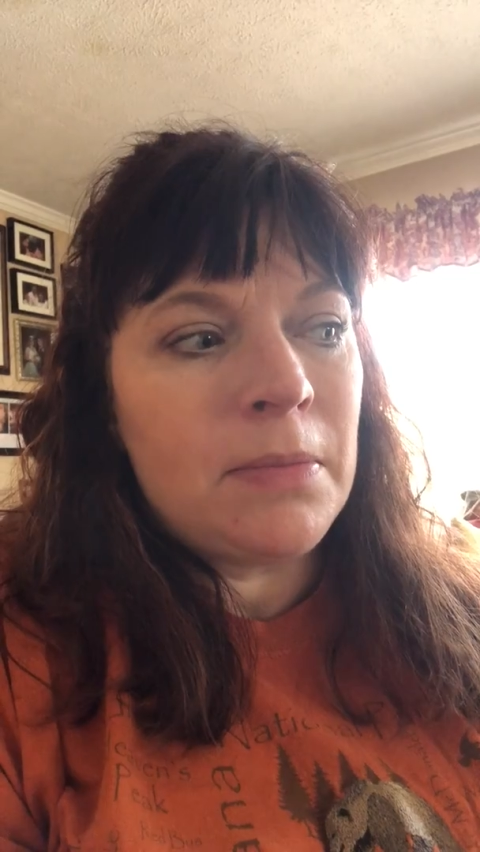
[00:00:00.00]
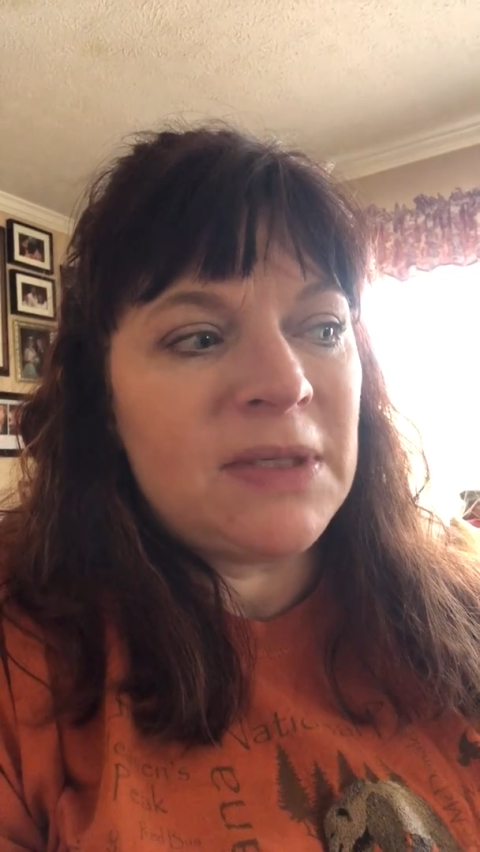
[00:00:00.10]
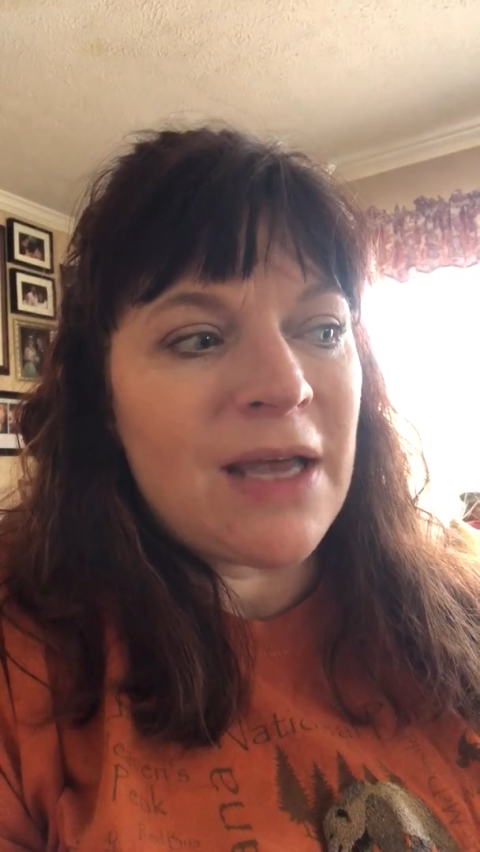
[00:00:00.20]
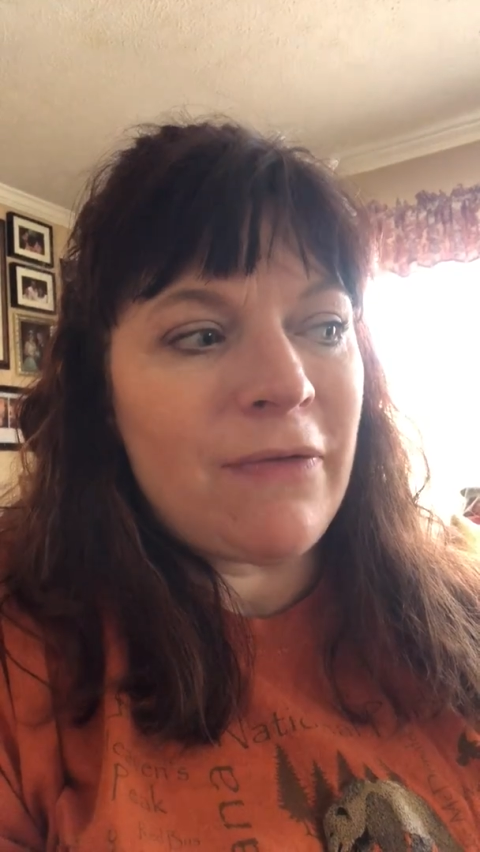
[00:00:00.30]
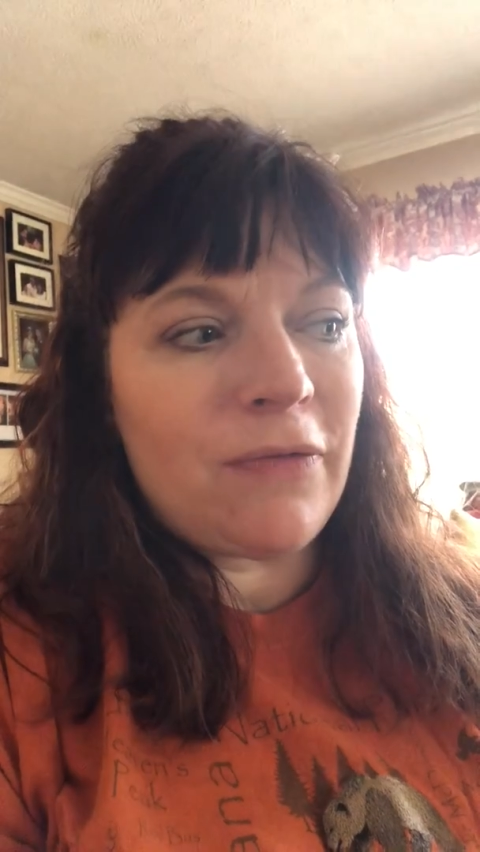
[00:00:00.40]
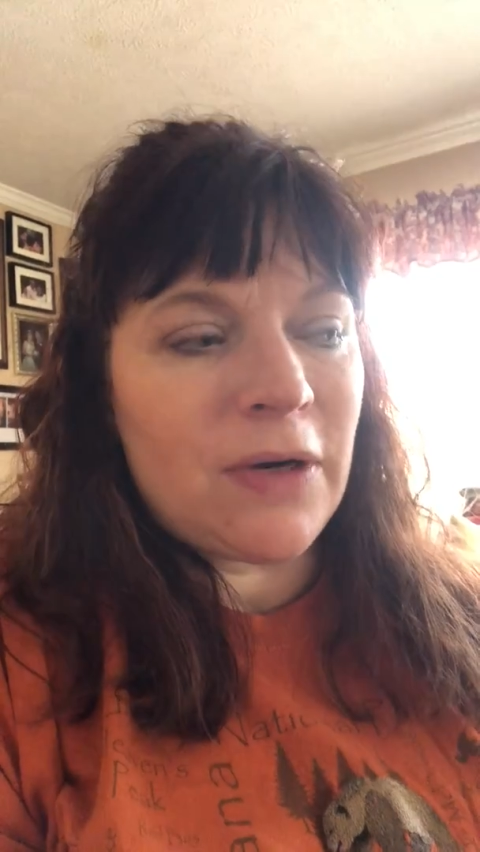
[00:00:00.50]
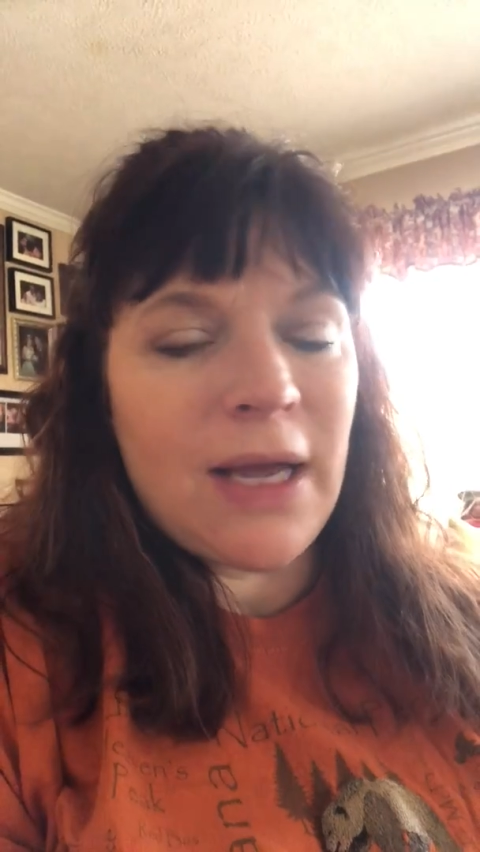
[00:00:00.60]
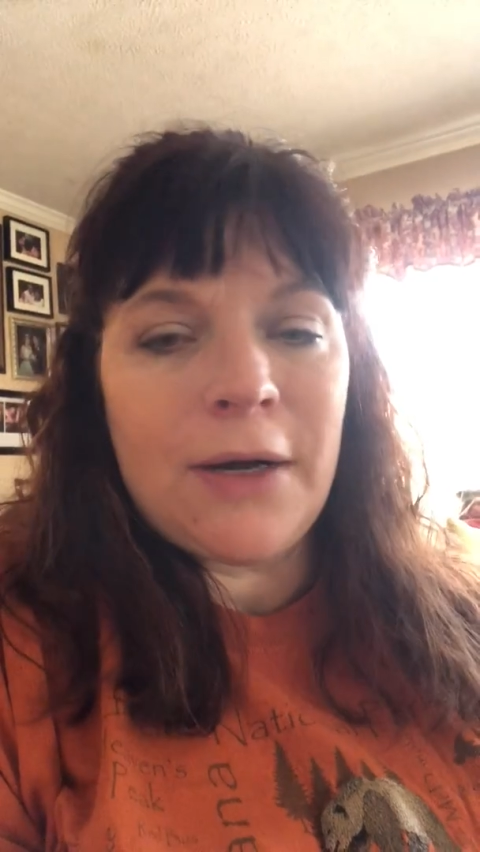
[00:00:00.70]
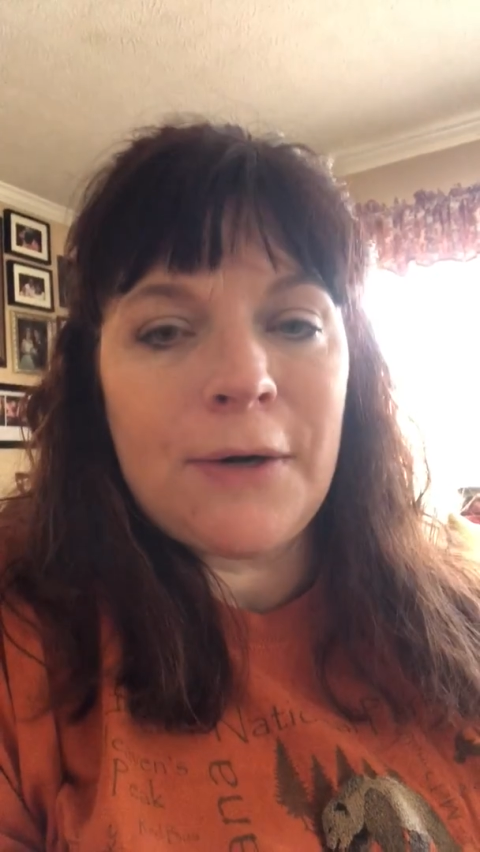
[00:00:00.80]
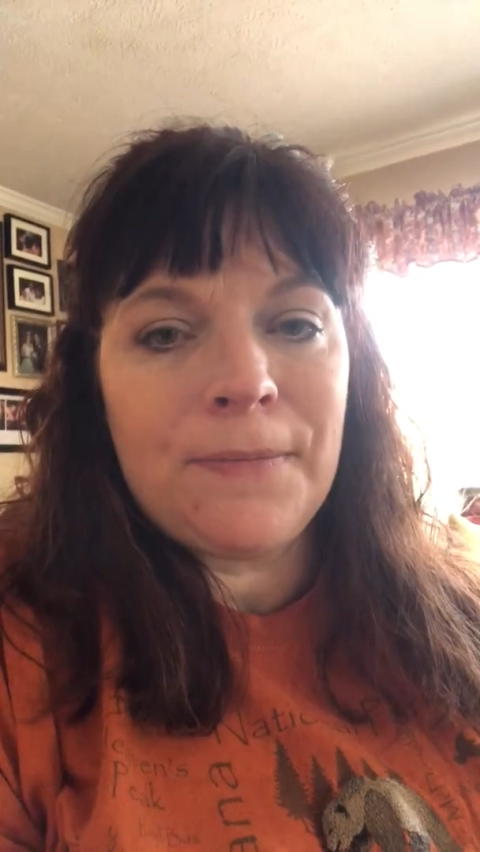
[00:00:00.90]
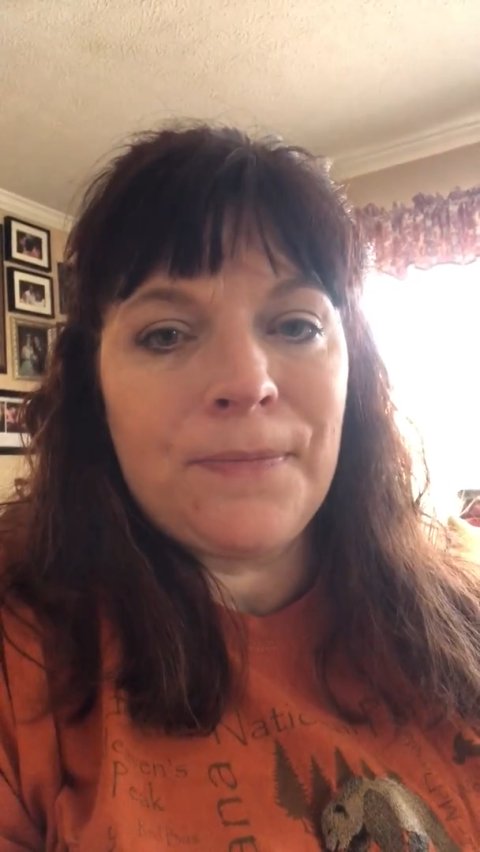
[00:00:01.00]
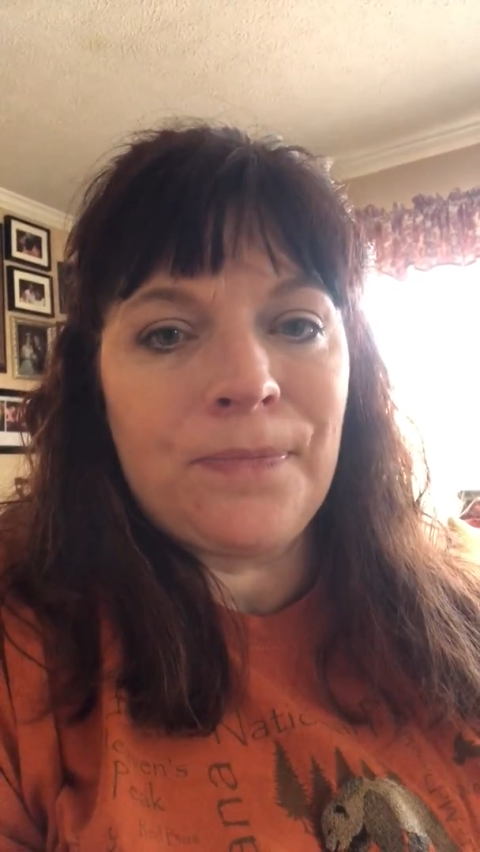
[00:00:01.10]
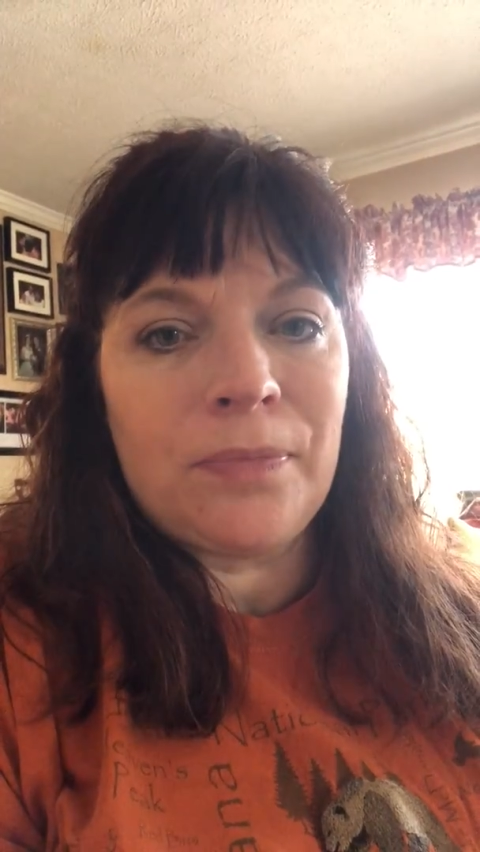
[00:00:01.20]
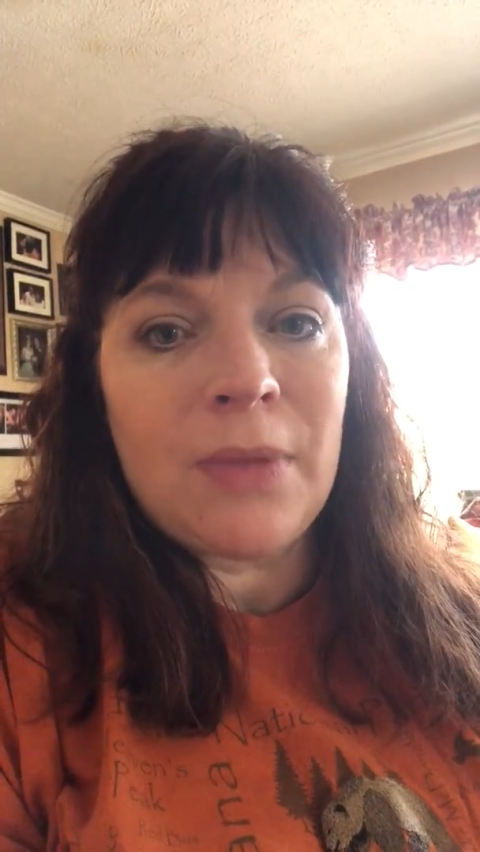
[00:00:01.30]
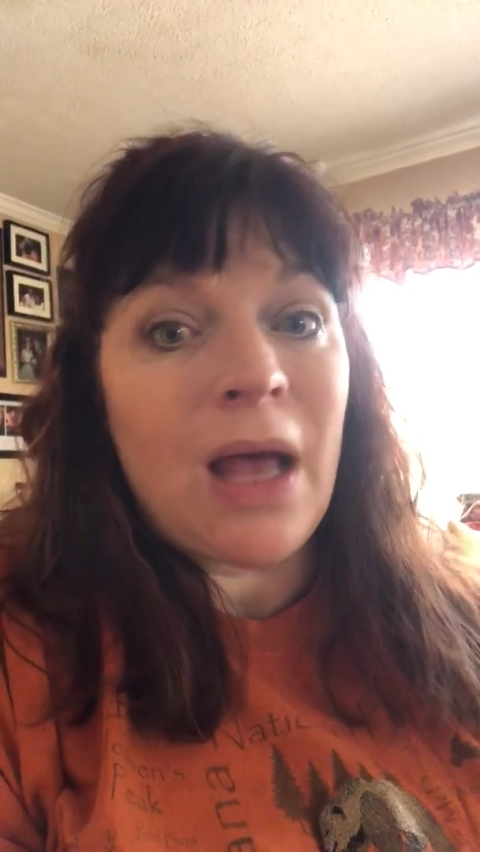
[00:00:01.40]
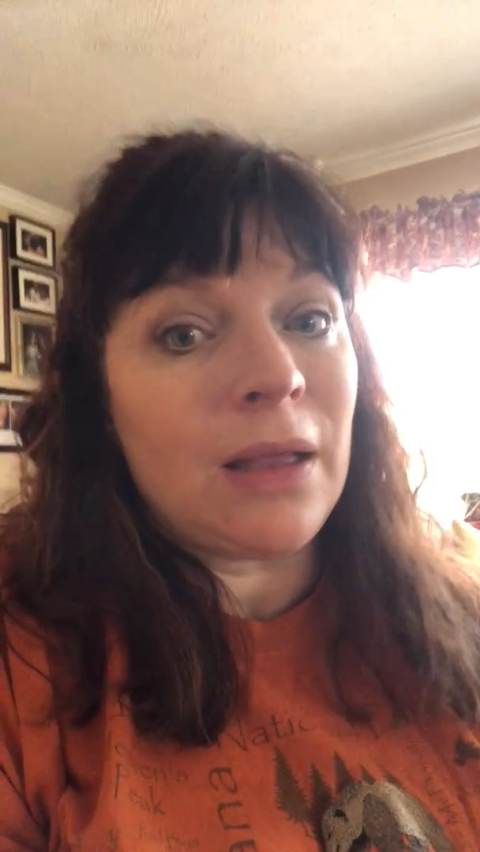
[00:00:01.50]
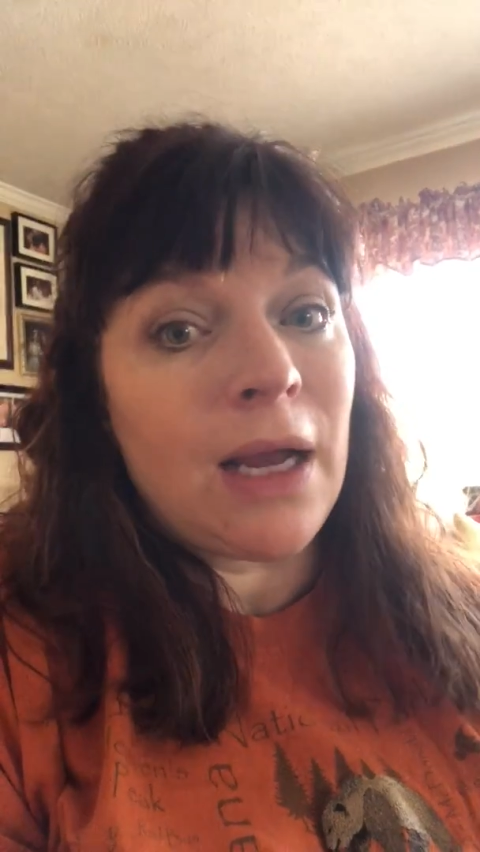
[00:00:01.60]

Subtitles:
Save it for later. Not